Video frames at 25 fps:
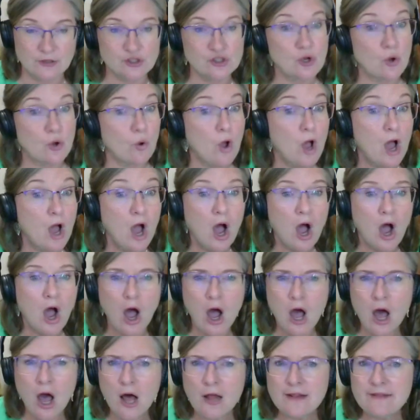So
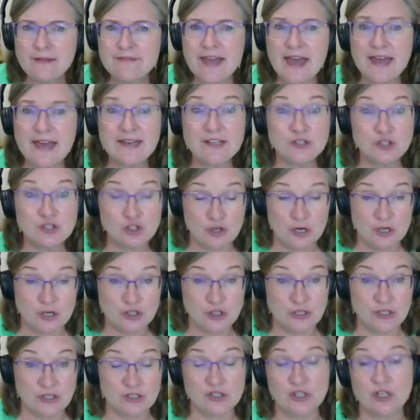all of that
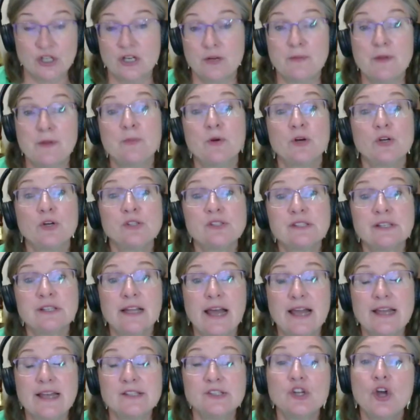instruction is going to be
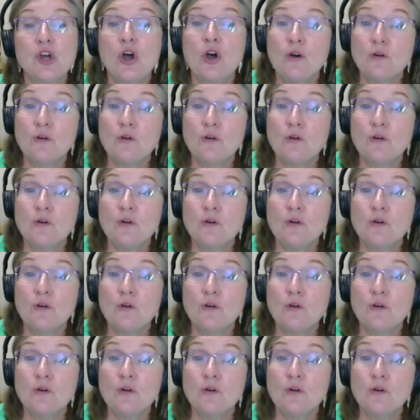personalized